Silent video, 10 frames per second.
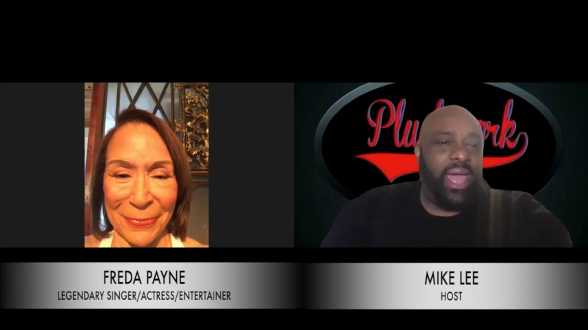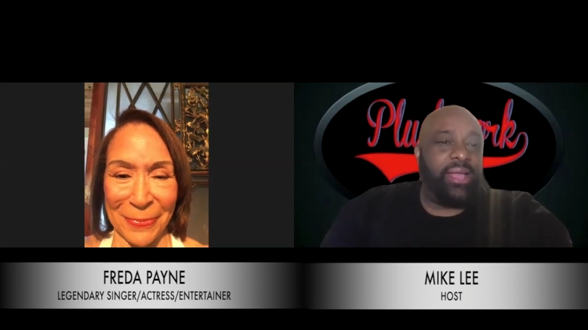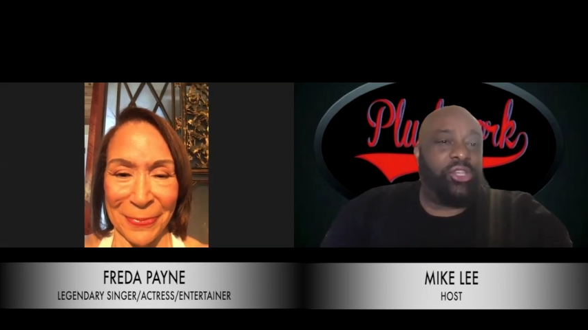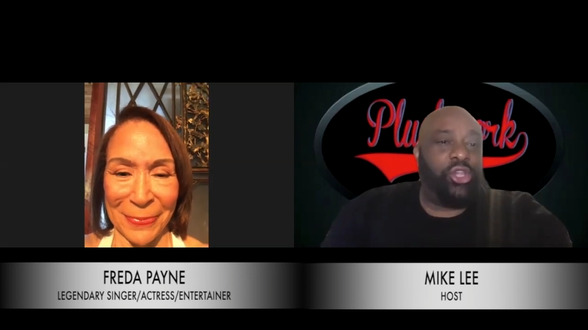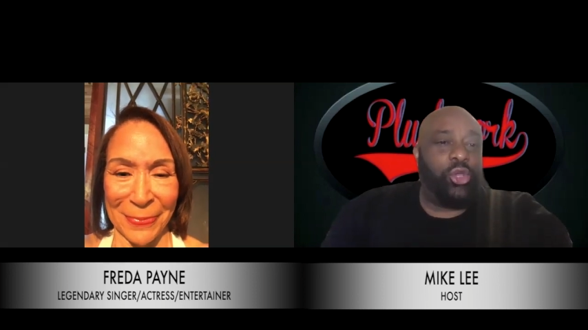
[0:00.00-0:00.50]

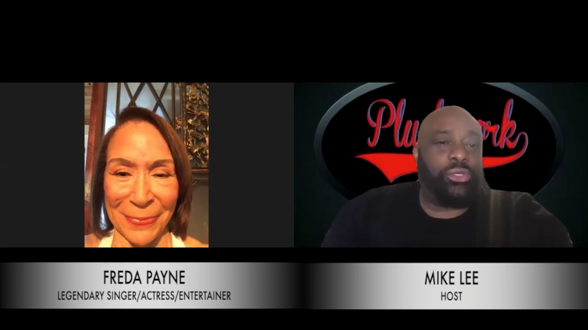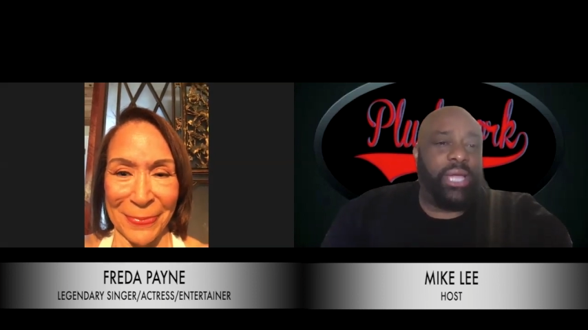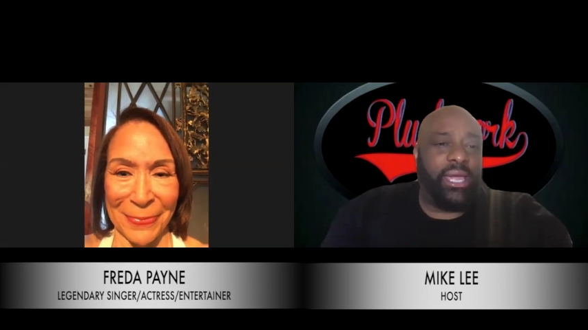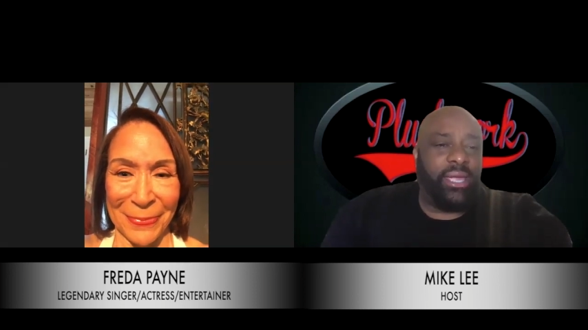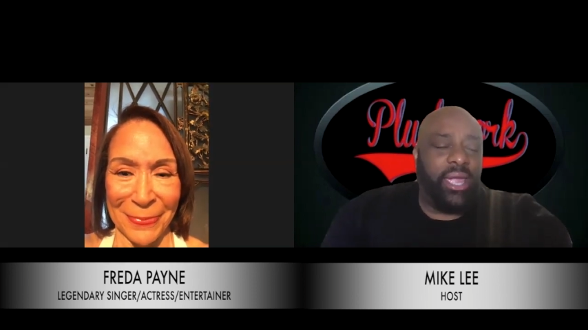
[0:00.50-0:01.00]
Speaker 1: You take
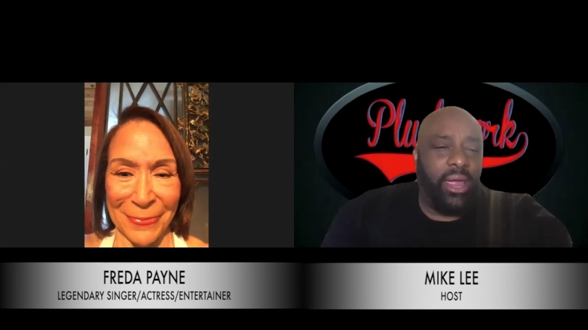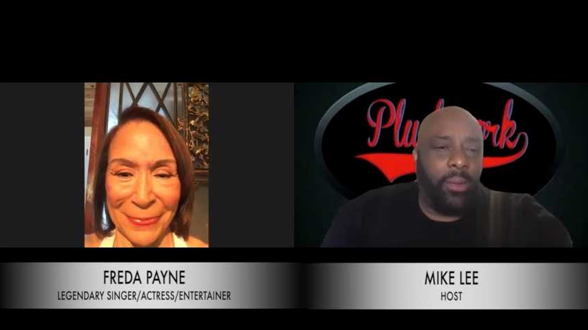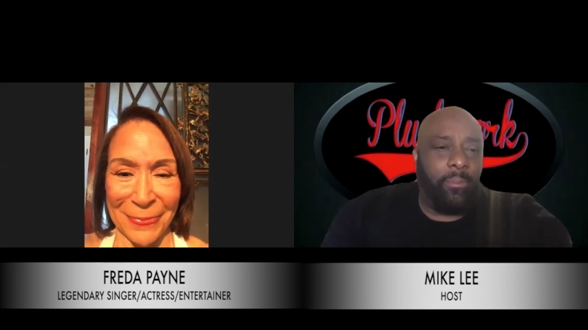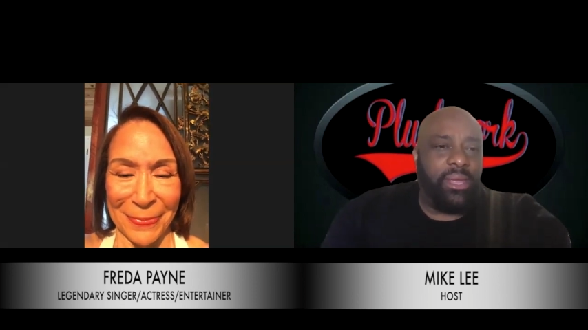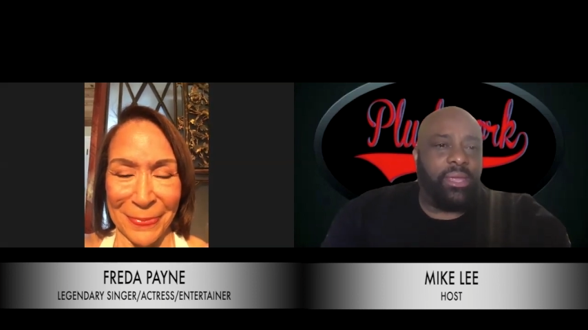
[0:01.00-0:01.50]
care.
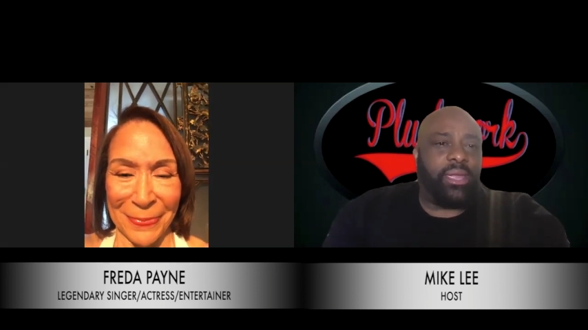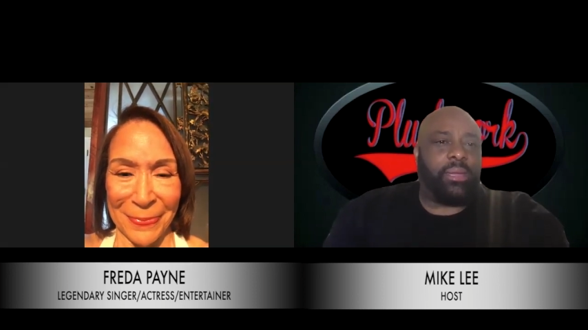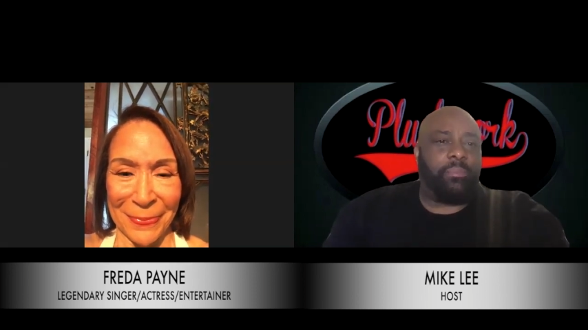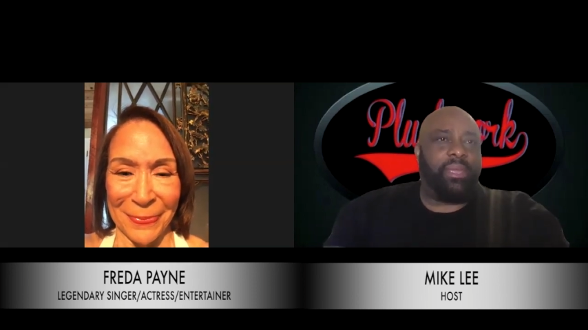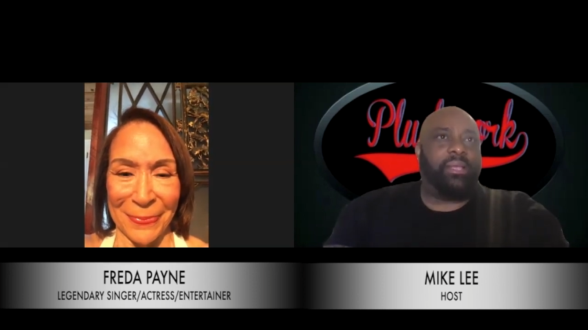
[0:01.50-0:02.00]
Be
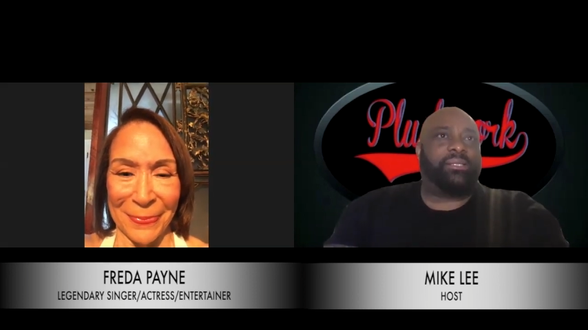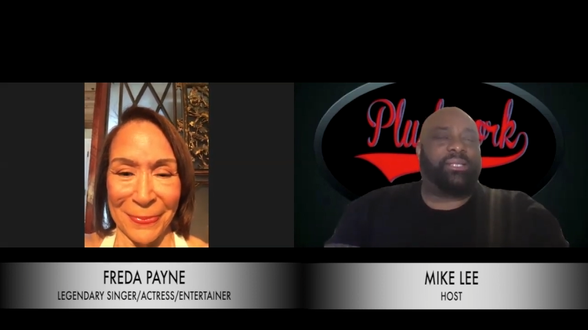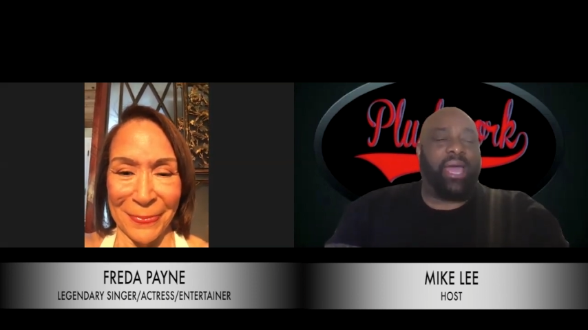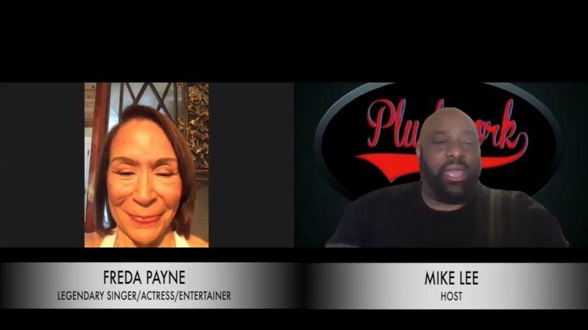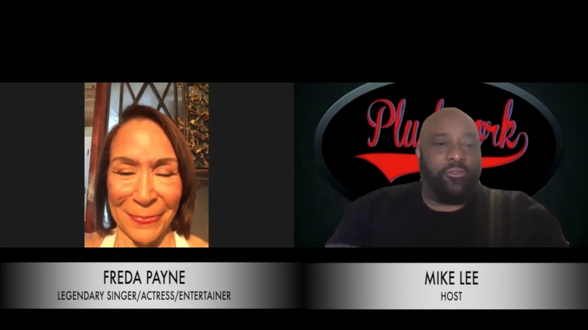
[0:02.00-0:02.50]
be
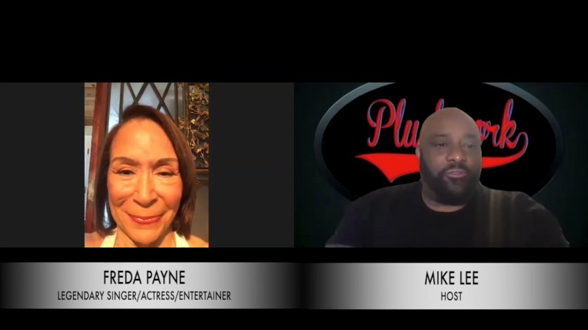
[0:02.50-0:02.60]
safe